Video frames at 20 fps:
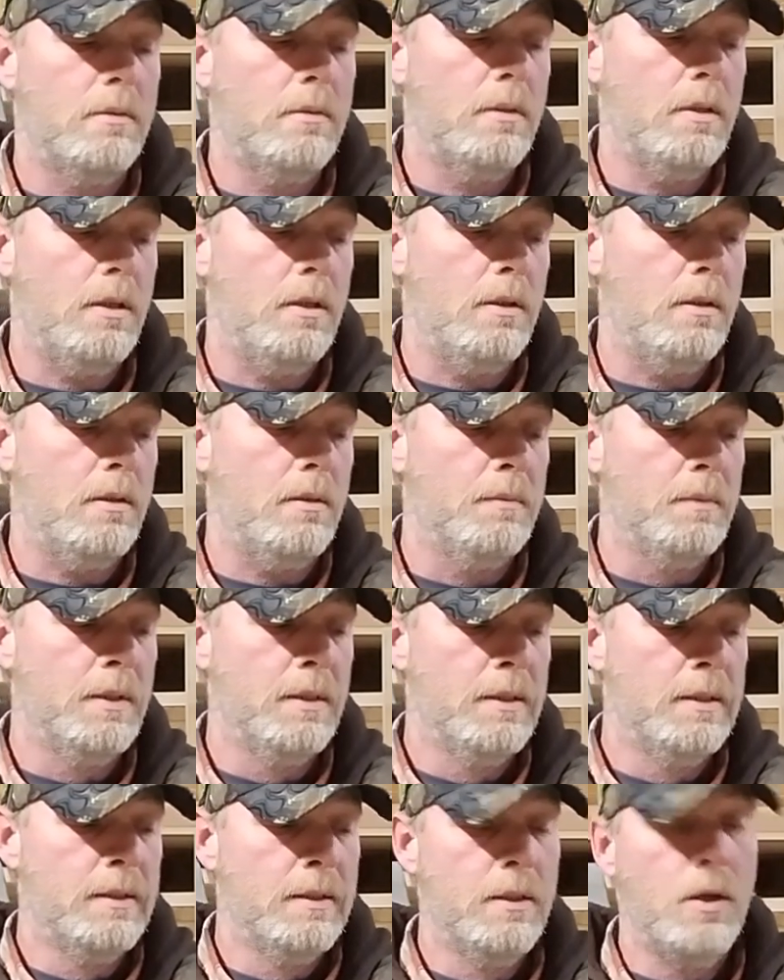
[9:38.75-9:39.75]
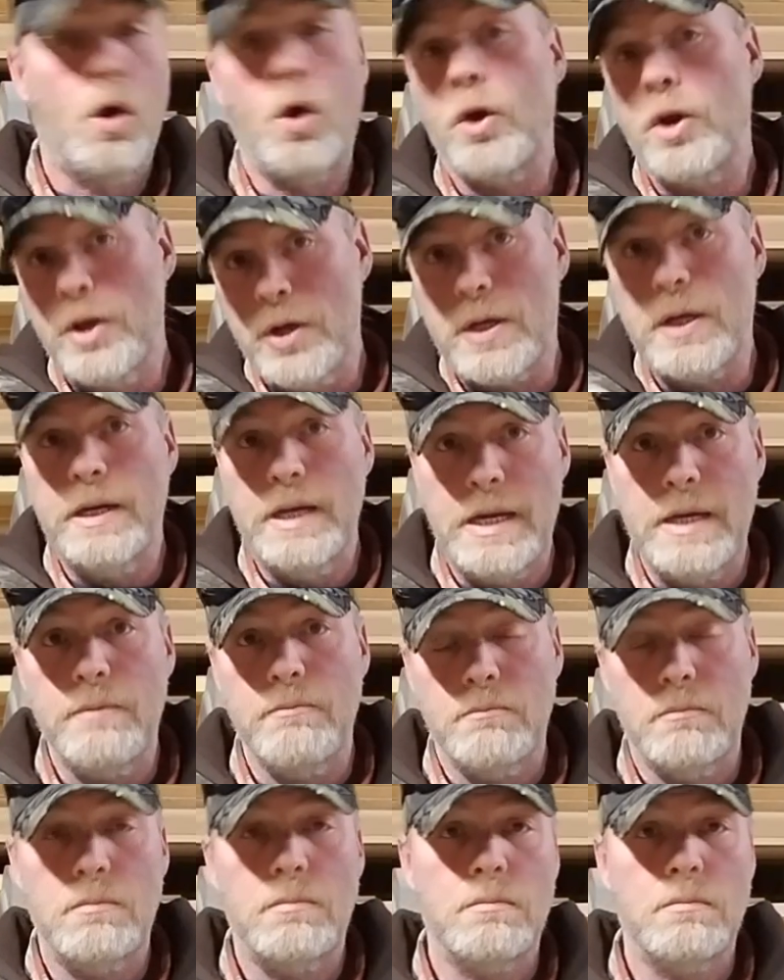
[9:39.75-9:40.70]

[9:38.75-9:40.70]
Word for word: Uh, or you can eat